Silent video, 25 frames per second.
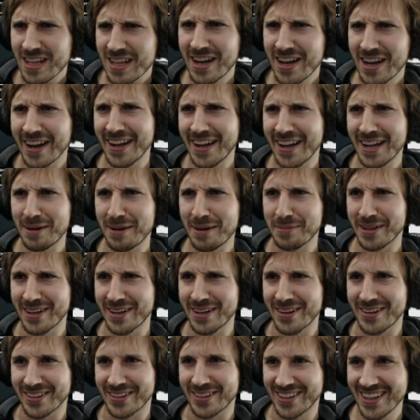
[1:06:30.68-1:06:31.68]
I am
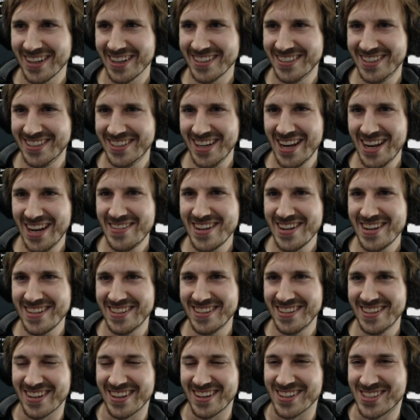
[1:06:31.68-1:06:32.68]
here. God damn
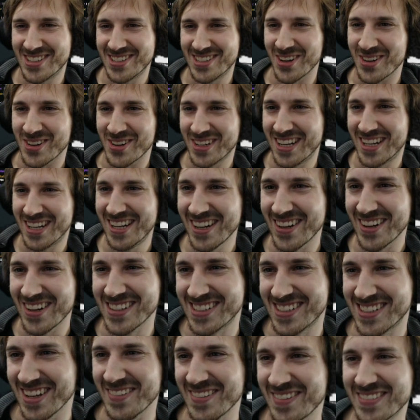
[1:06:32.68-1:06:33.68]
it, so
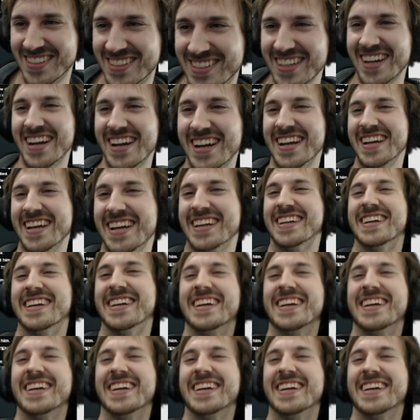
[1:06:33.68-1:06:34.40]
close, I'm dying.